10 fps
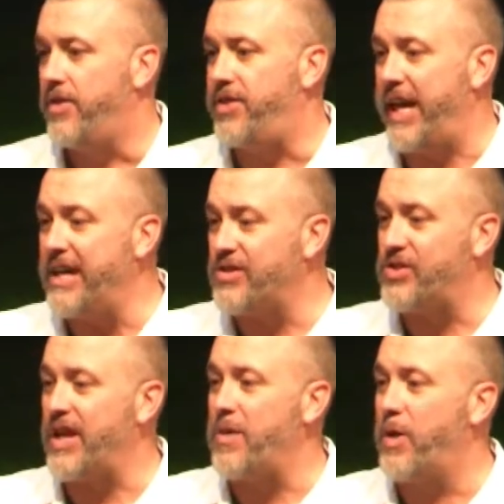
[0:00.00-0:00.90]
They
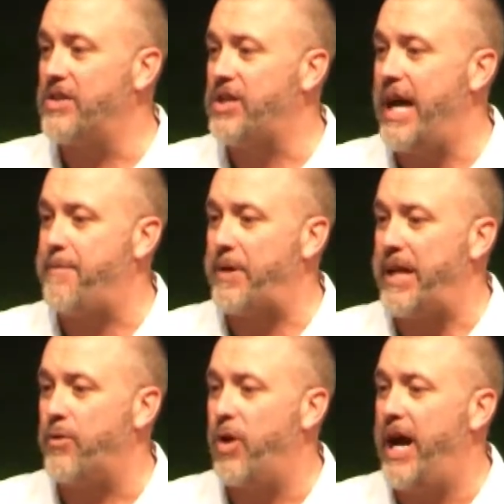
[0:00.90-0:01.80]
see what's
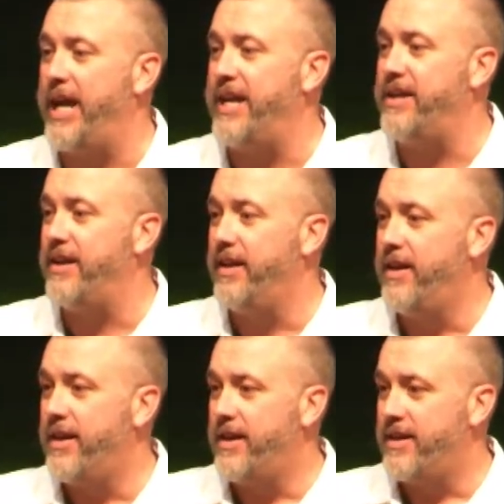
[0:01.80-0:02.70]
happening right
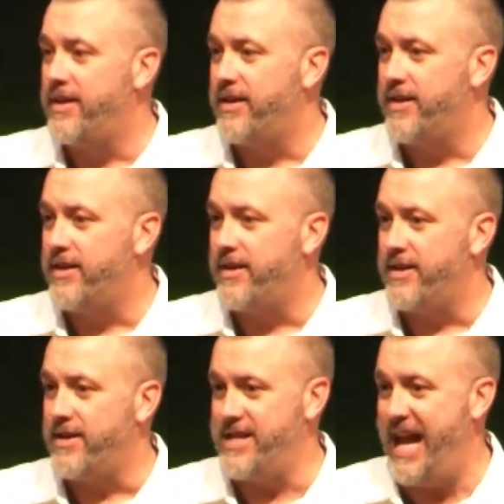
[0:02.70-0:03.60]

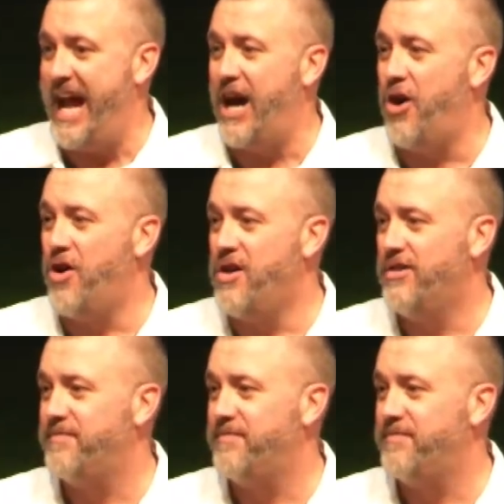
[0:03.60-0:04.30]
now.